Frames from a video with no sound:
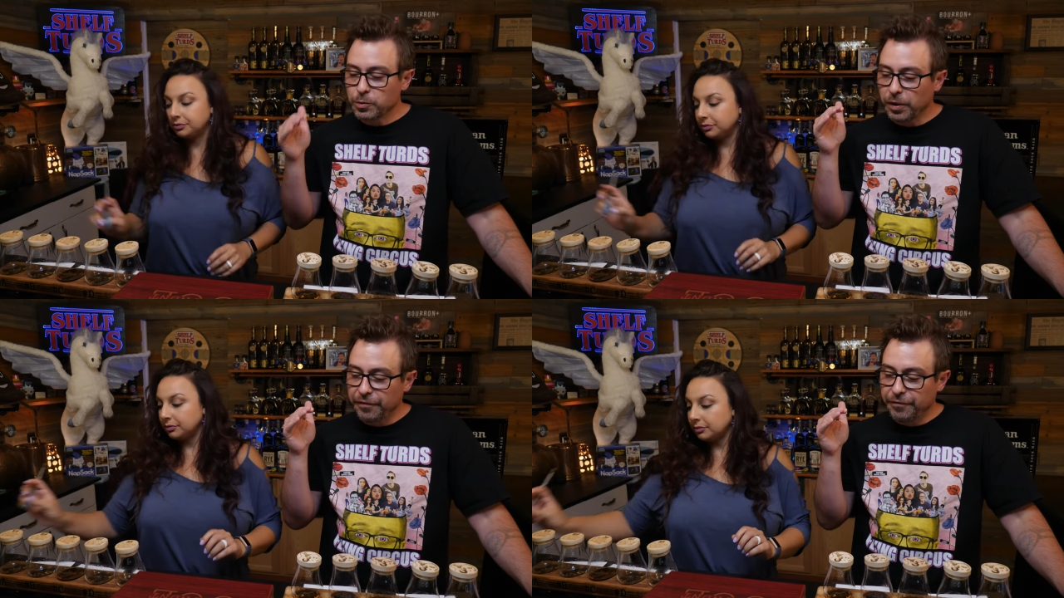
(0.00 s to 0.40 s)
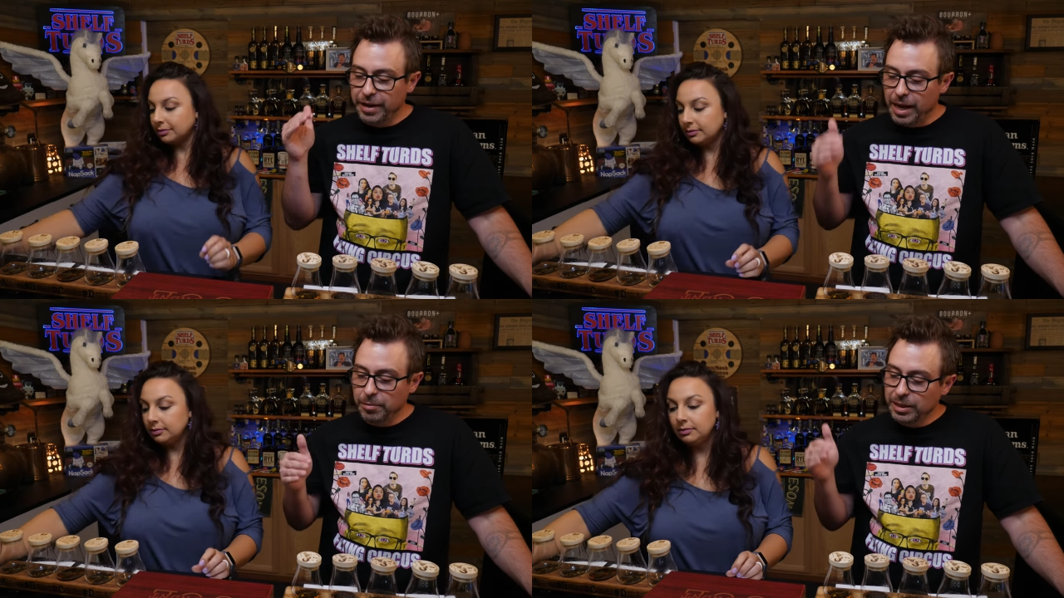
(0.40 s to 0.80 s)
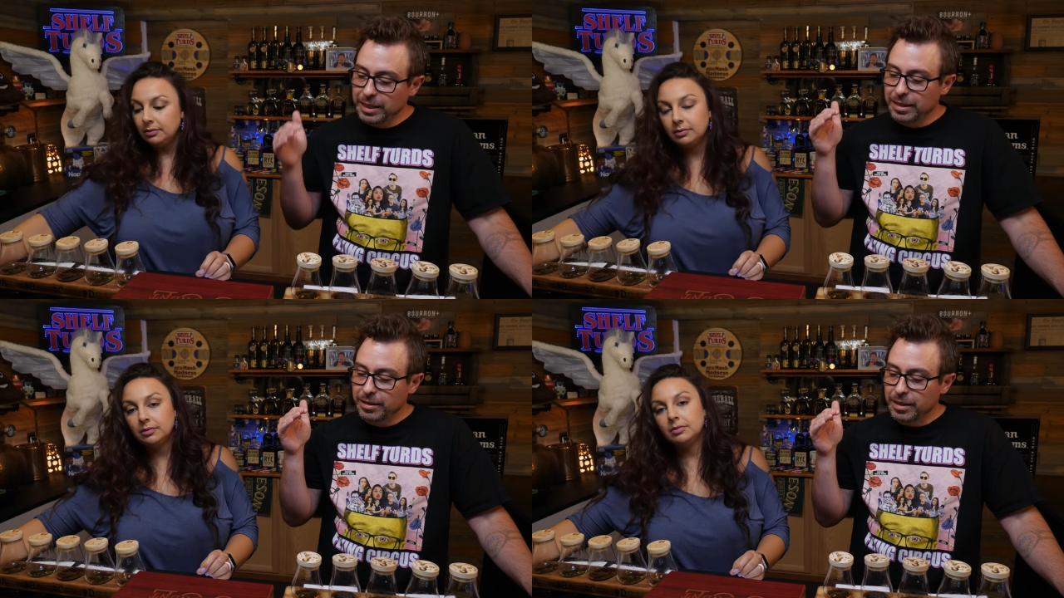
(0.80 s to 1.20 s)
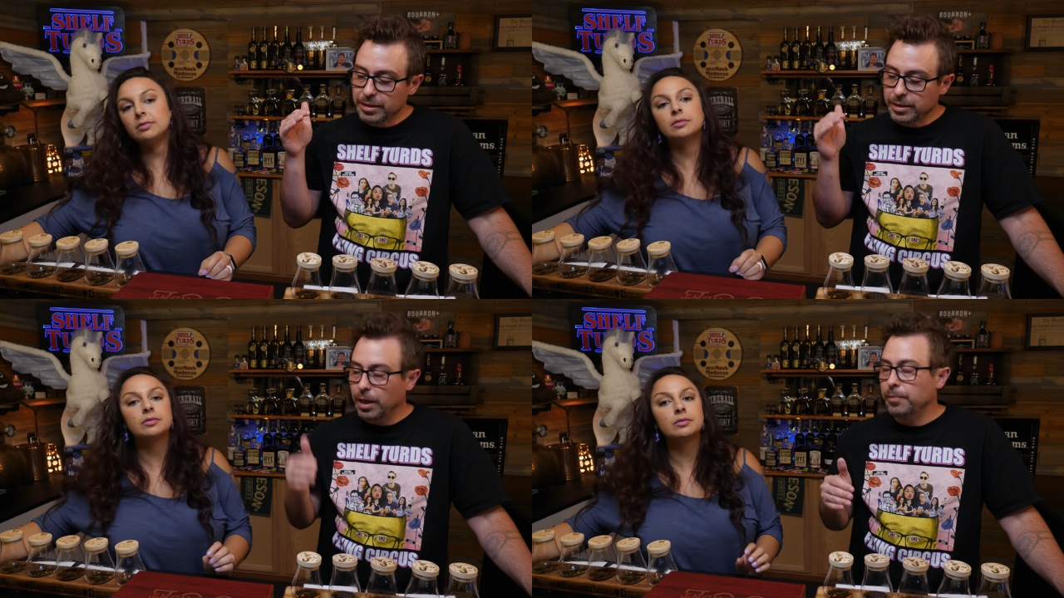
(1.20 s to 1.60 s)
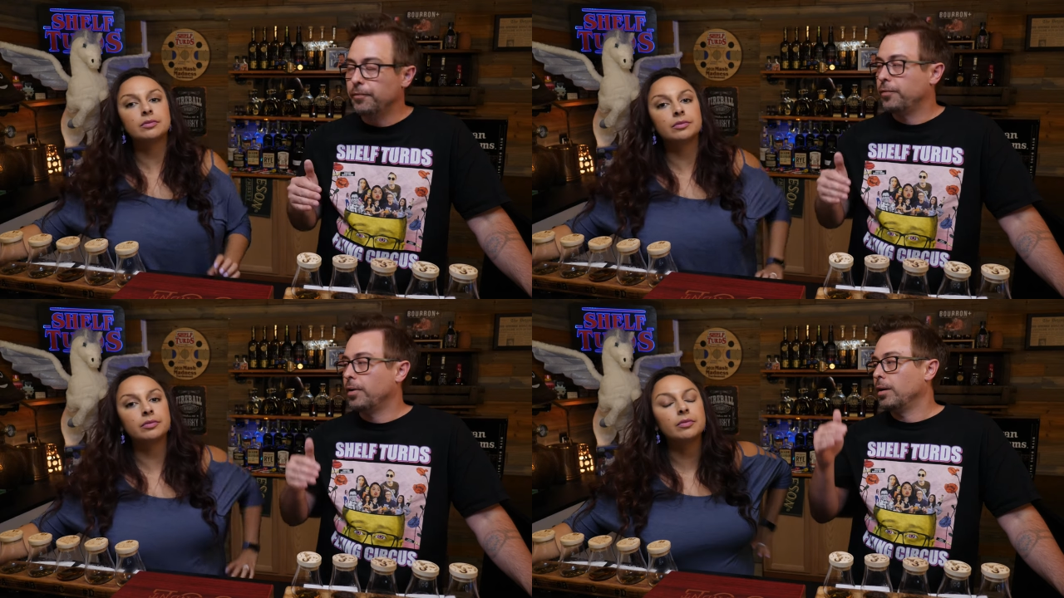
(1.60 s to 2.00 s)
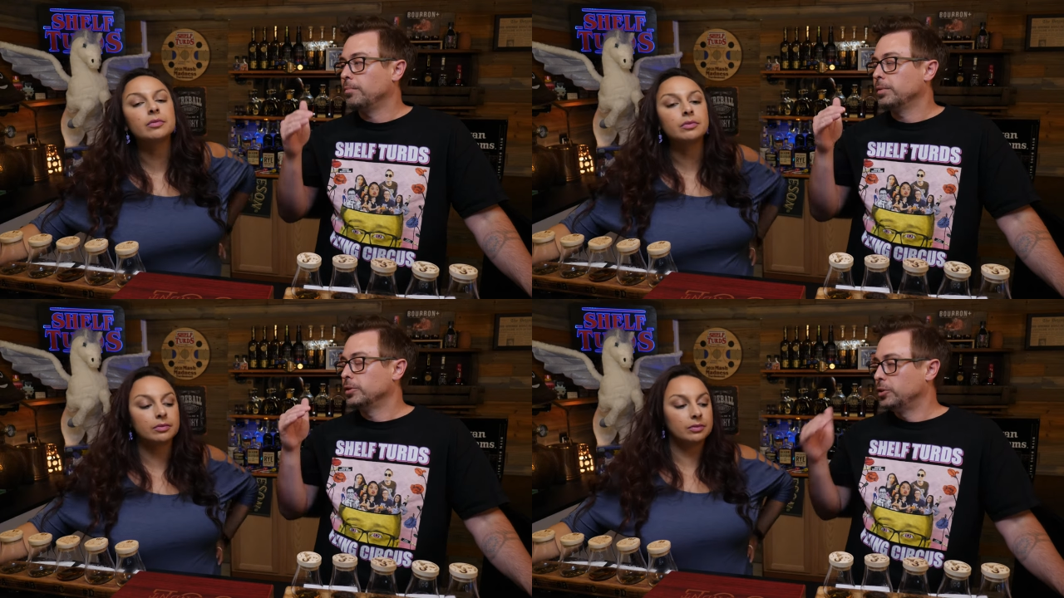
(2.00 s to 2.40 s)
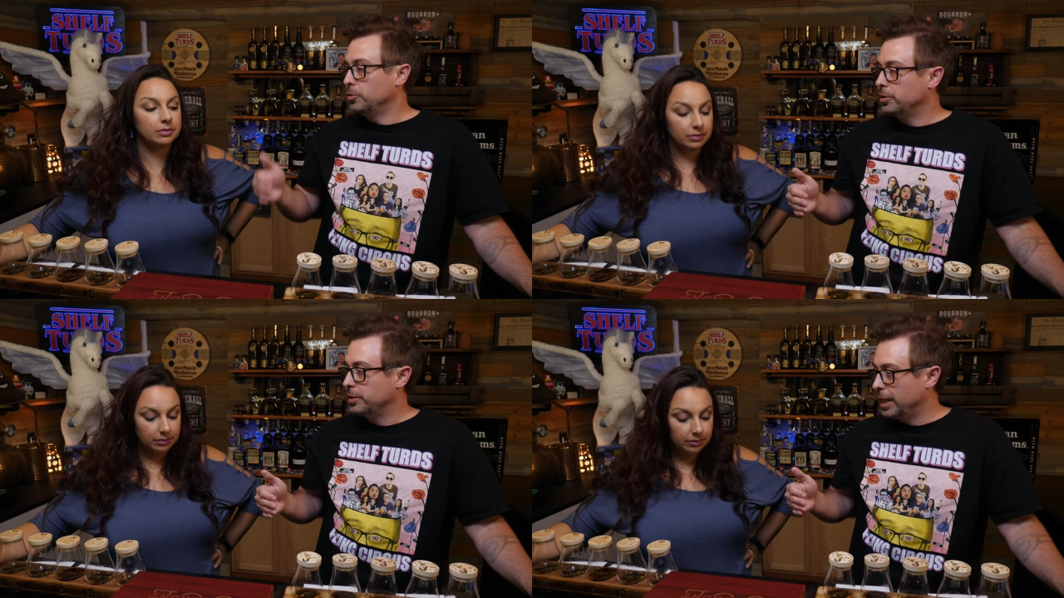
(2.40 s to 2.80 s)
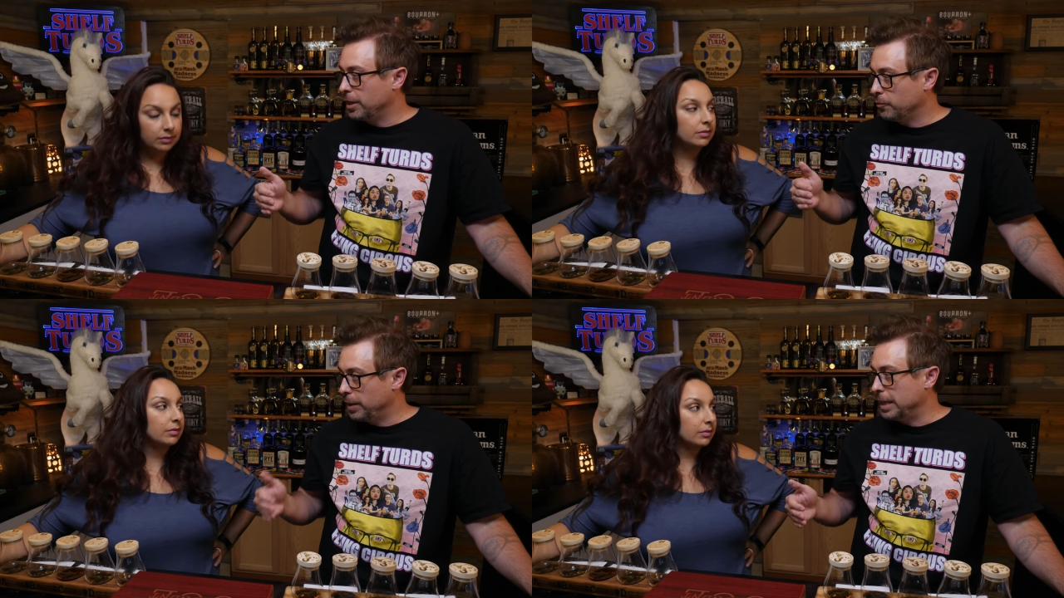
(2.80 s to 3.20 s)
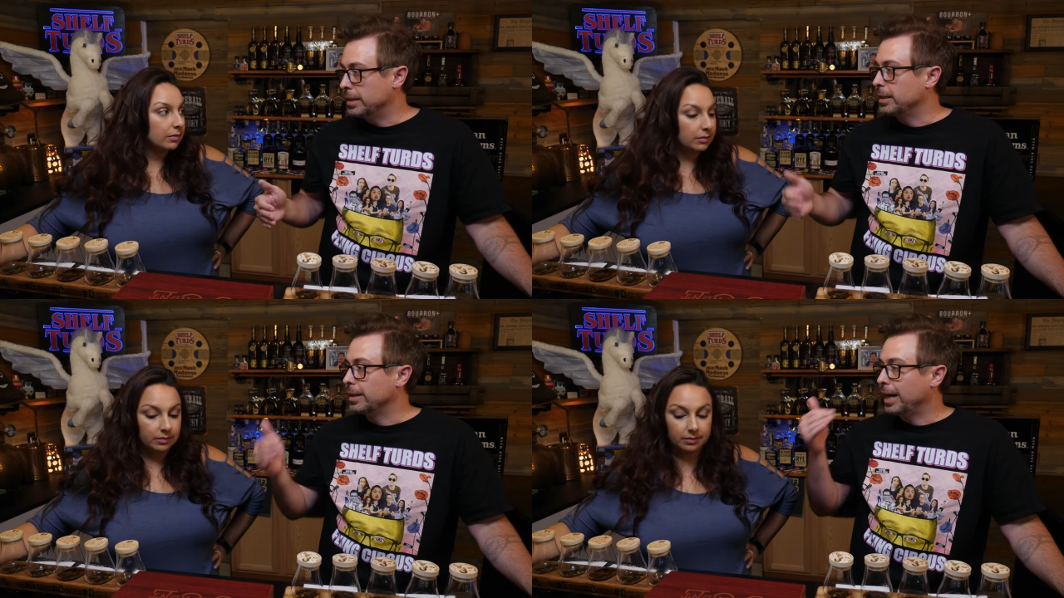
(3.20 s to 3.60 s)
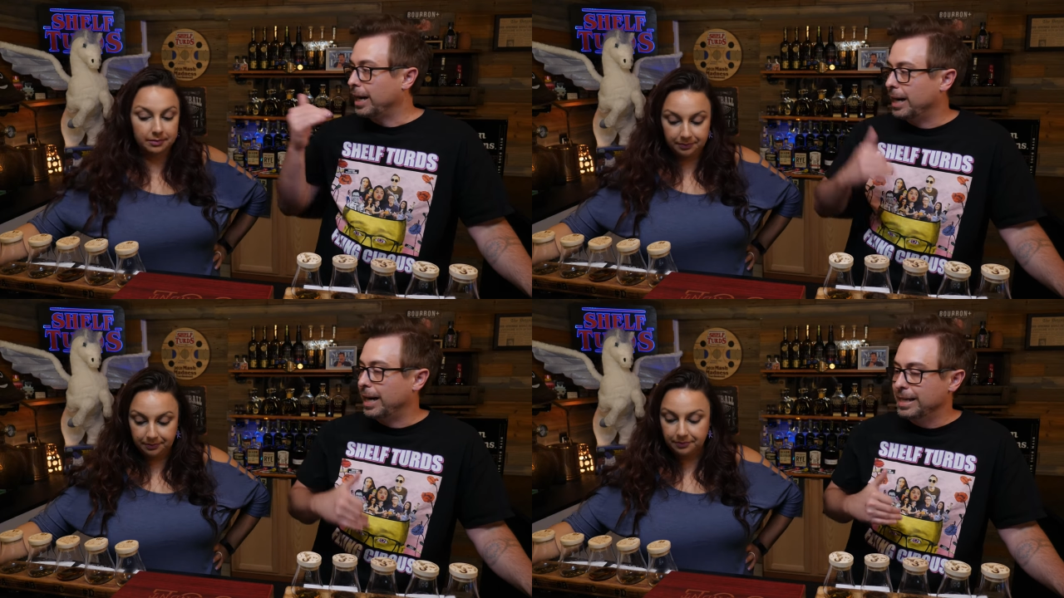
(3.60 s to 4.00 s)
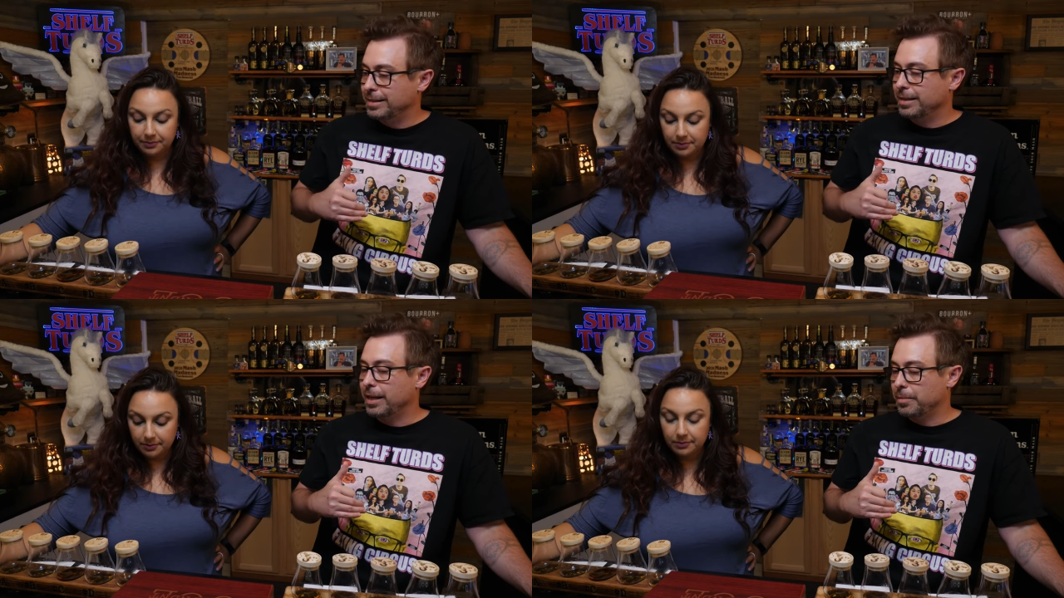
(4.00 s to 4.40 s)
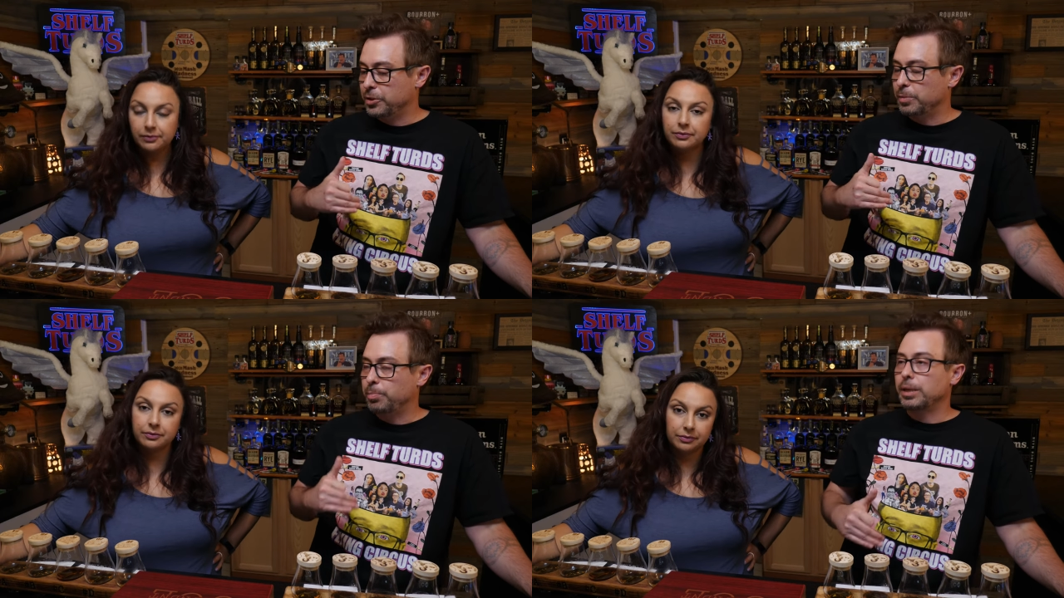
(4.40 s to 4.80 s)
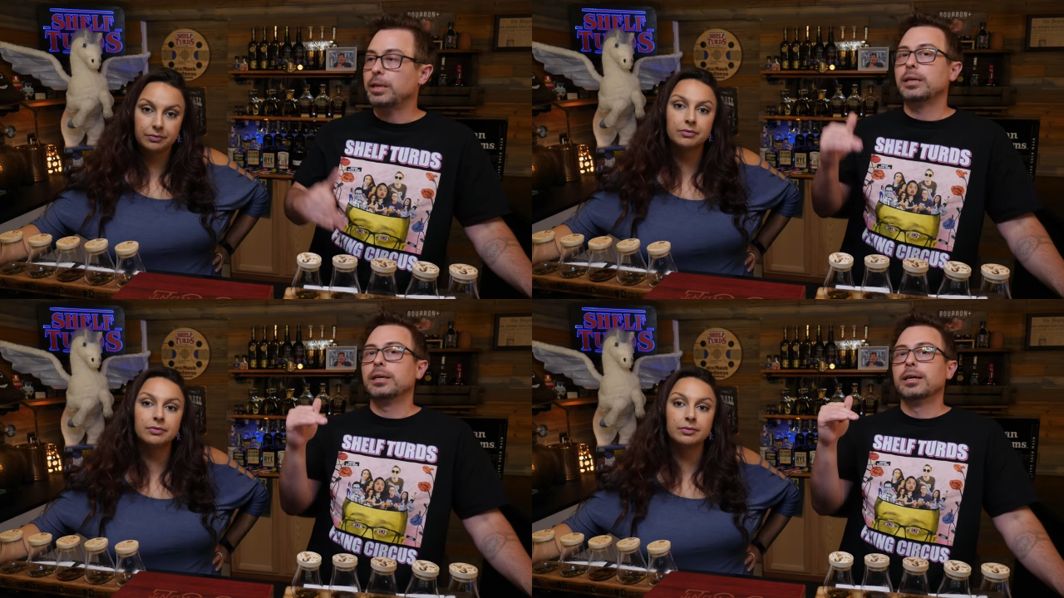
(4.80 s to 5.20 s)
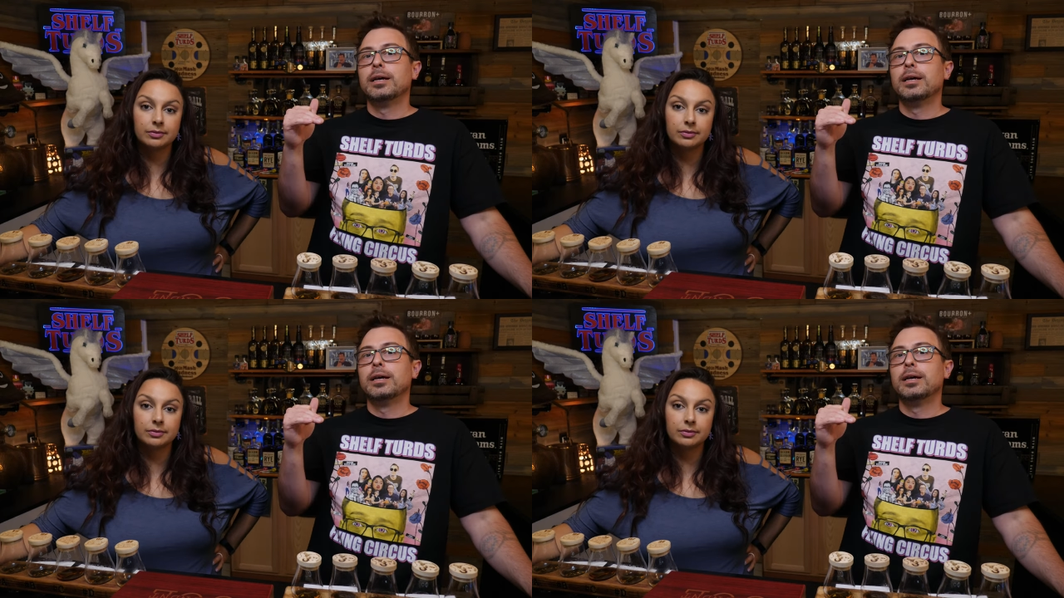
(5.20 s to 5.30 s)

Speaker 1: what family did these come from? You said weeded. Mm-hmm. I said M G P.